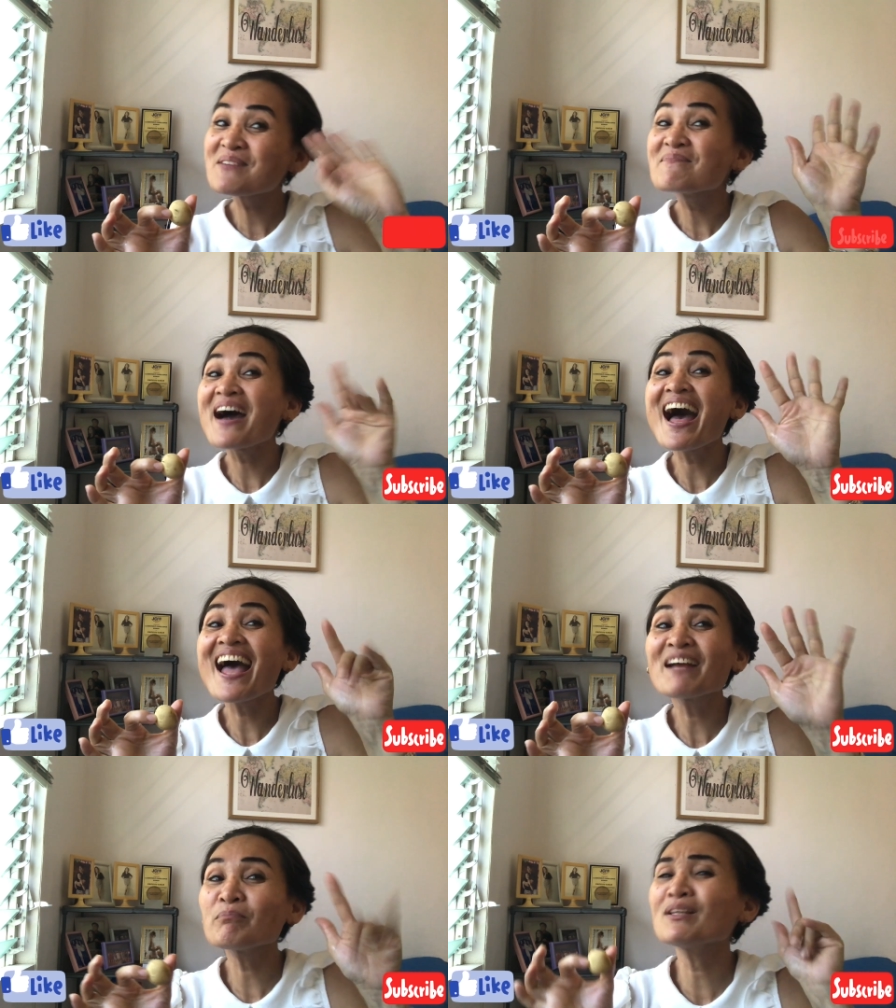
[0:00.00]

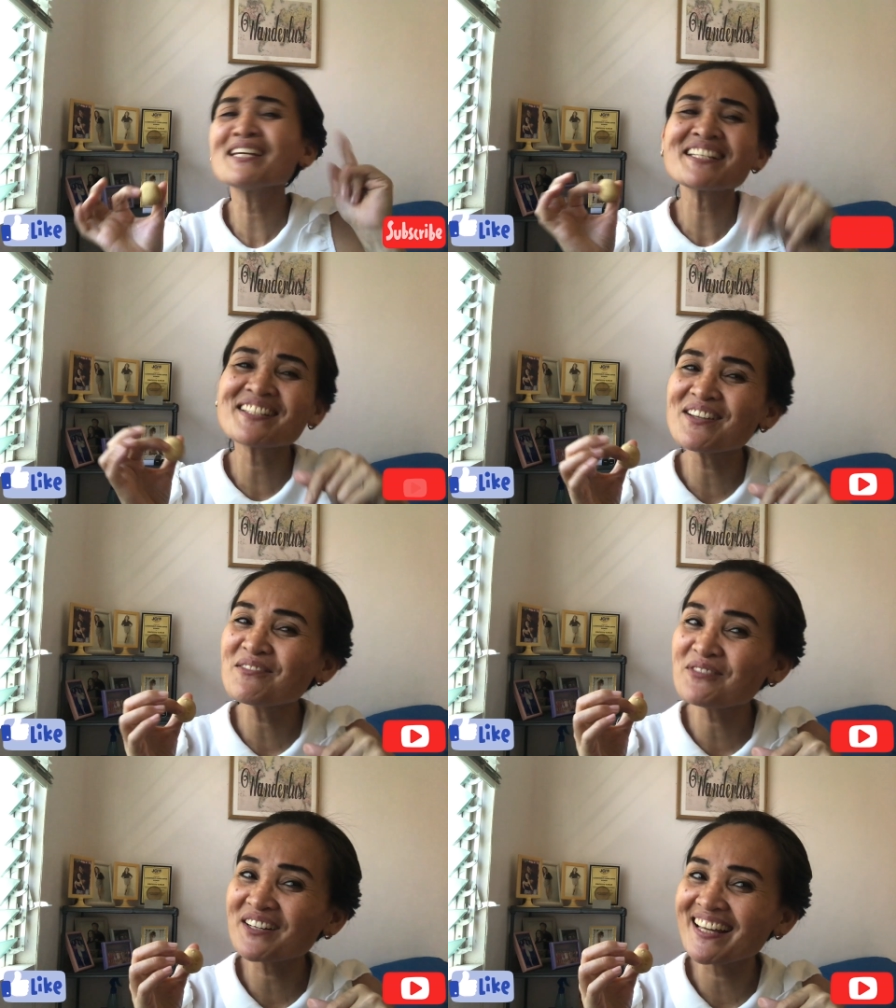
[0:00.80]
Bye. Please
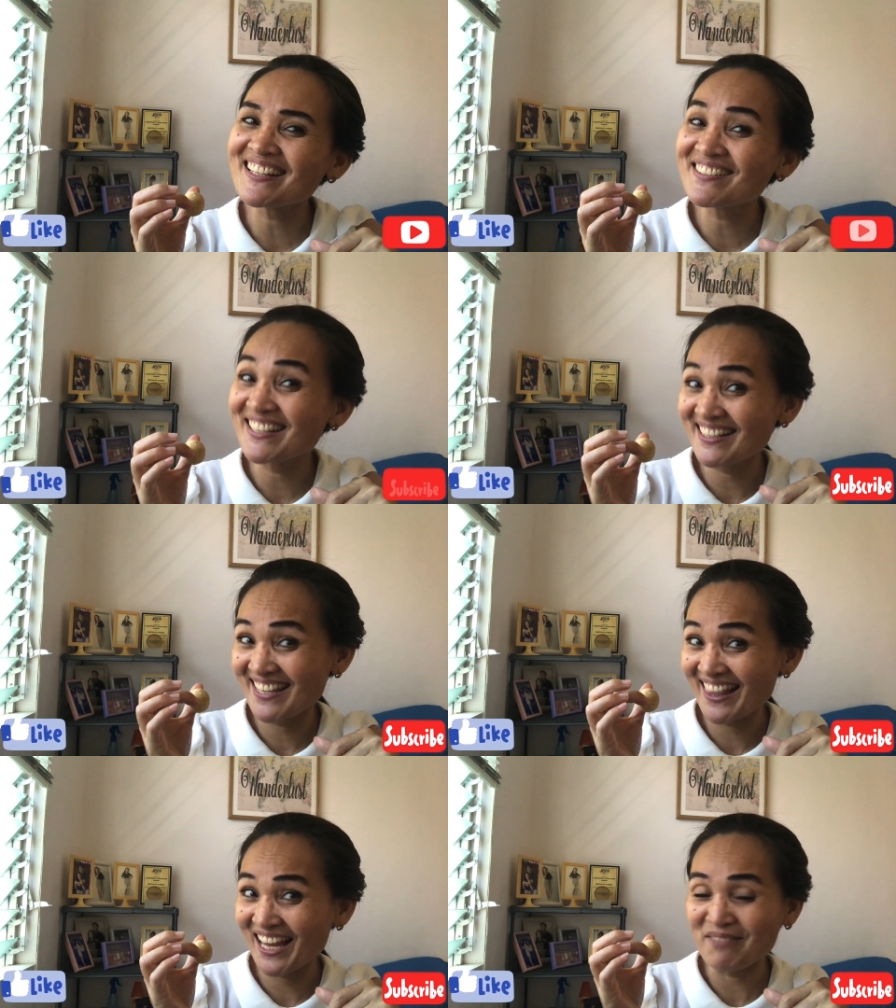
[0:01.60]
don't forget to hit
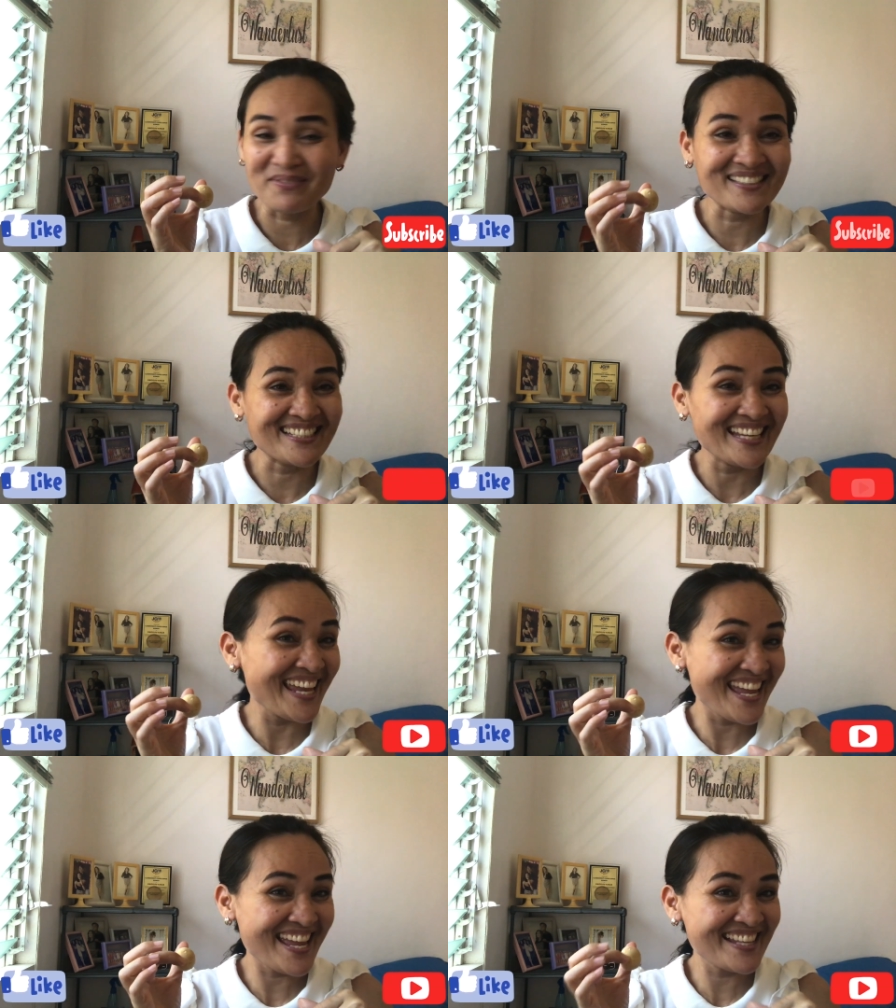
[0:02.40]
the like button
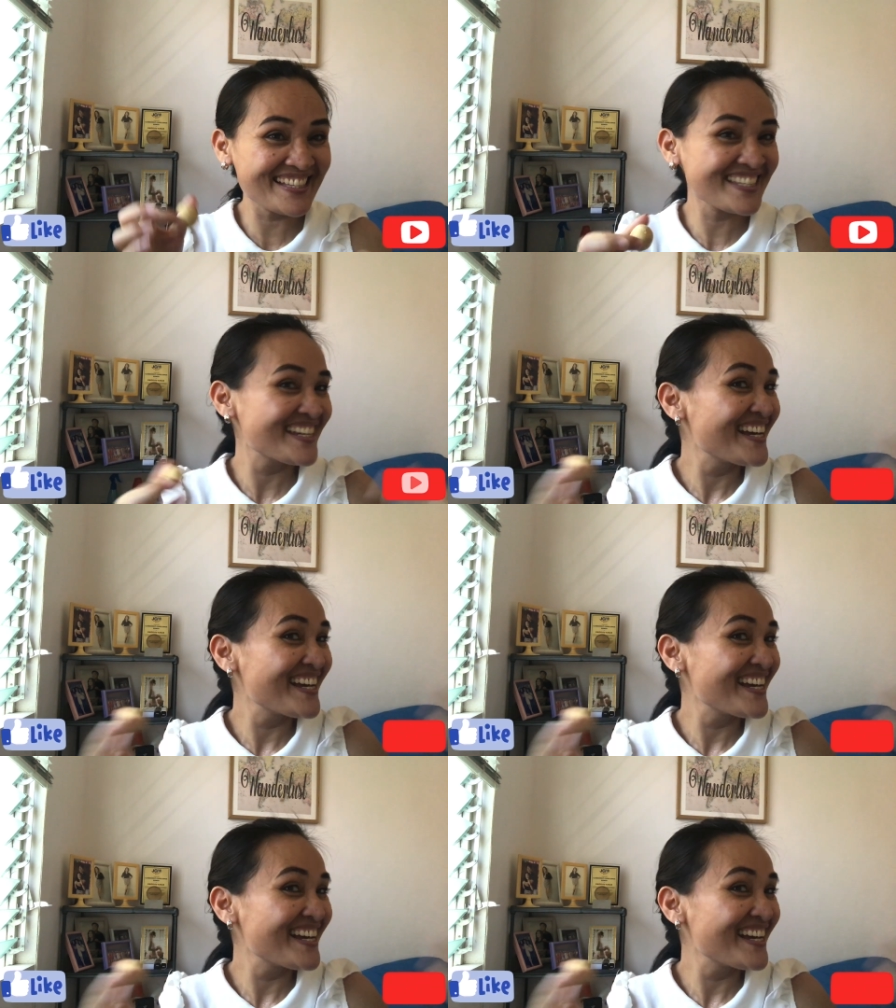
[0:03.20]
and